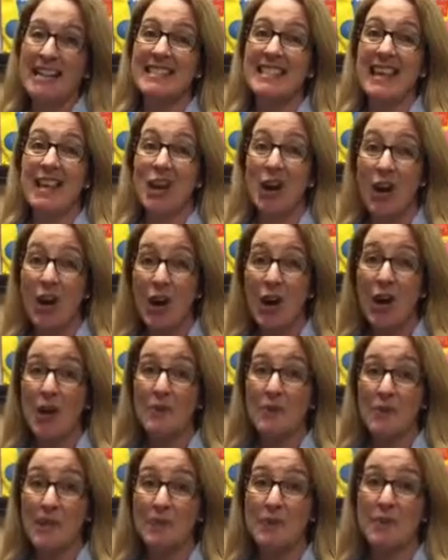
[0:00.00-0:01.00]
is that all
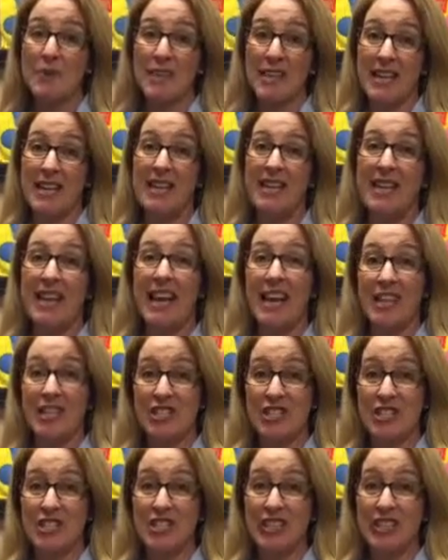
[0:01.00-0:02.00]
people with
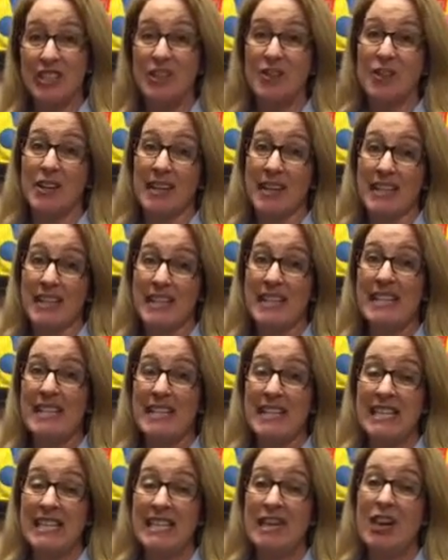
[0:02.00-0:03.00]
ADHD or
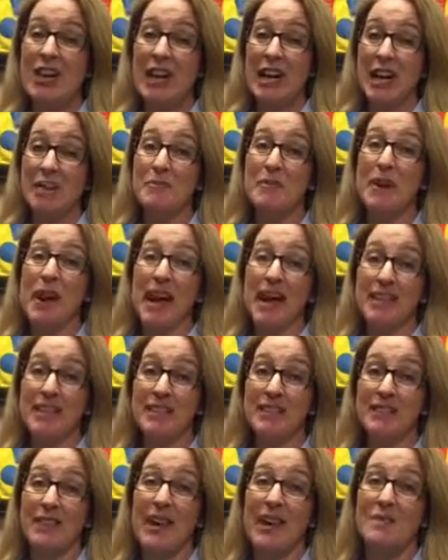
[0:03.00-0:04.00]
ADD are
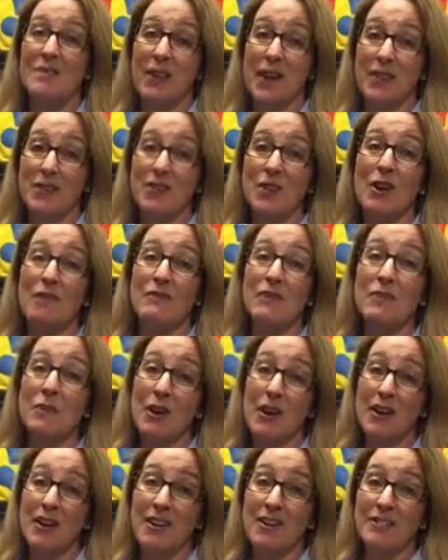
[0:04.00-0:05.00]
hyperactive and bounce off the
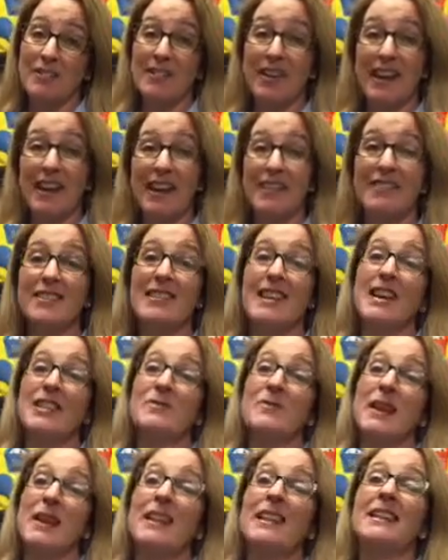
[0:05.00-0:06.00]
walls like the
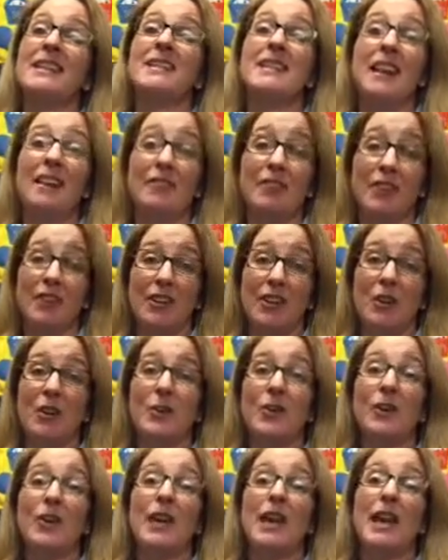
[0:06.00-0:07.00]
Tasmanian devil
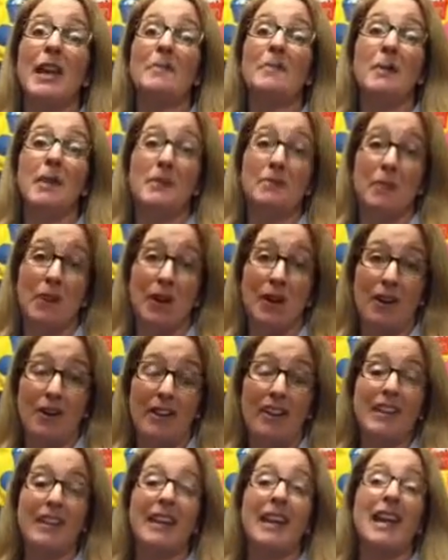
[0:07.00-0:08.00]
or a pinball
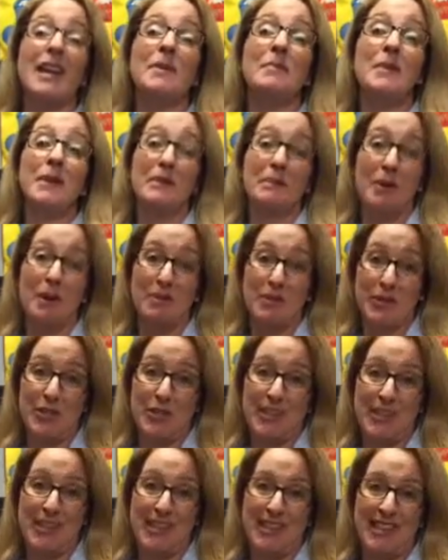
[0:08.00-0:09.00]
in a pinball
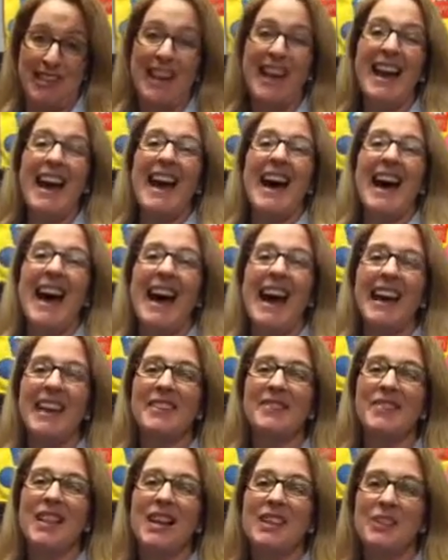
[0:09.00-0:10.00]
machine. I
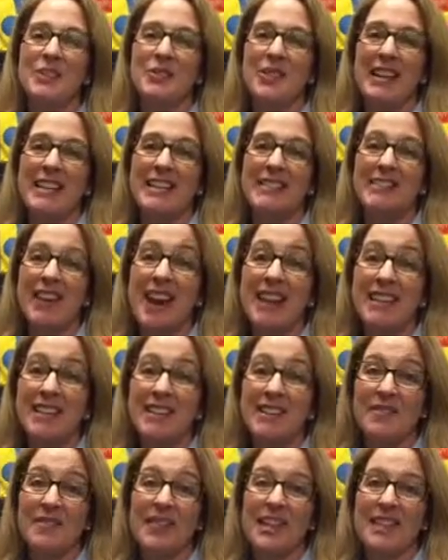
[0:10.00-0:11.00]
am Dr. Wendy Rice.
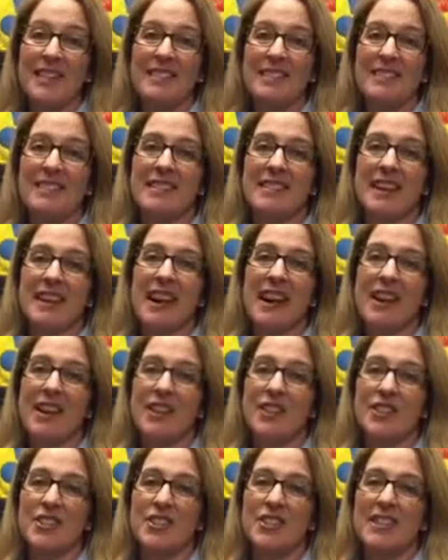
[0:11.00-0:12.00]
I'm a licensed
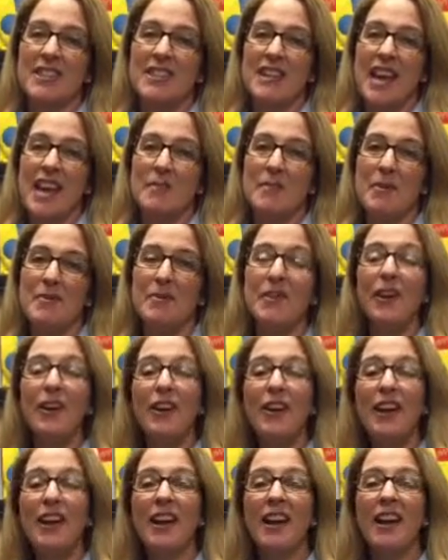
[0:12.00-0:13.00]
psychologist in Tampa,
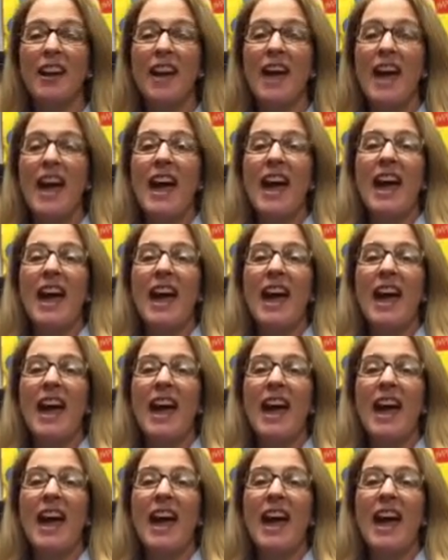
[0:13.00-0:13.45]
Florida.